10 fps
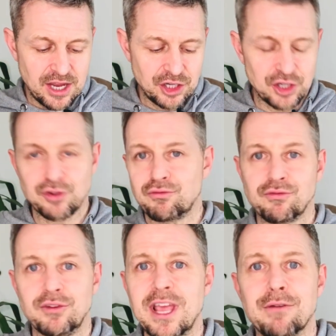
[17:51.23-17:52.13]
just
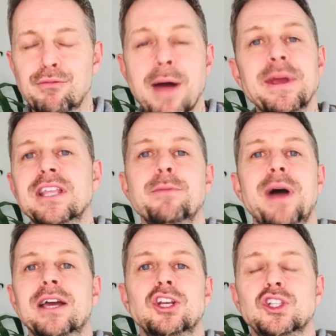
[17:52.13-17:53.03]
ram it in your
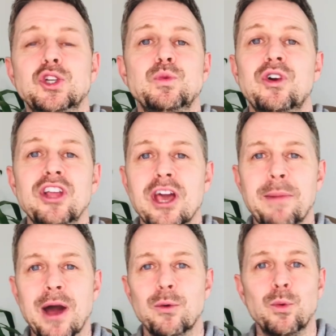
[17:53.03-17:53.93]
bag and not too worry
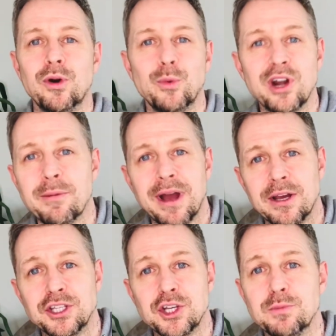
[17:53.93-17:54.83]
about
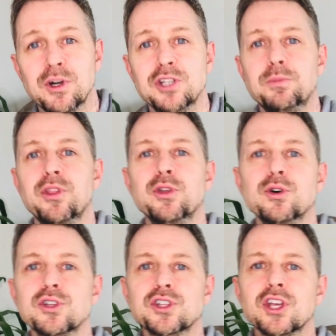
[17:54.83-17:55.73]
it too much. But
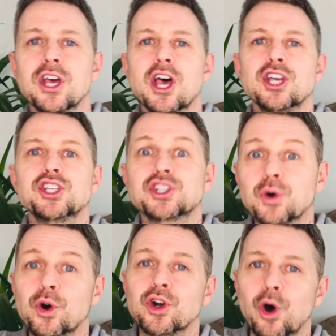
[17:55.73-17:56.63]
those
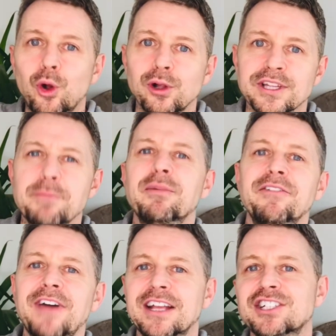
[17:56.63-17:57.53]
so-called
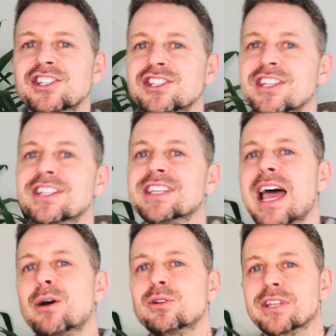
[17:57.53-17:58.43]
imperfections in
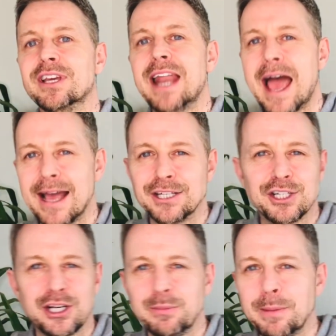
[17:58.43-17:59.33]
sound can
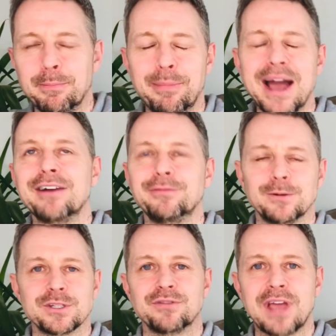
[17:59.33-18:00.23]
actually be
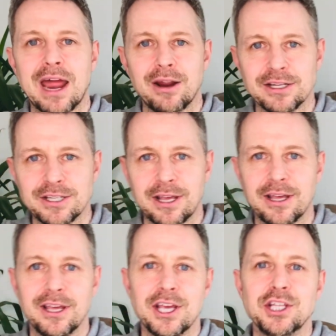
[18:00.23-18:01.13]
bagfuls of character
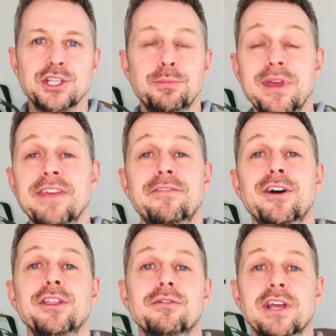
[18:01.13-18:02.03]
to be
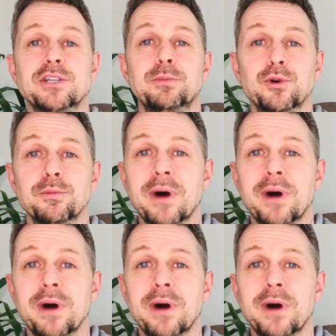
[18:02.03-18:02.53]
further explored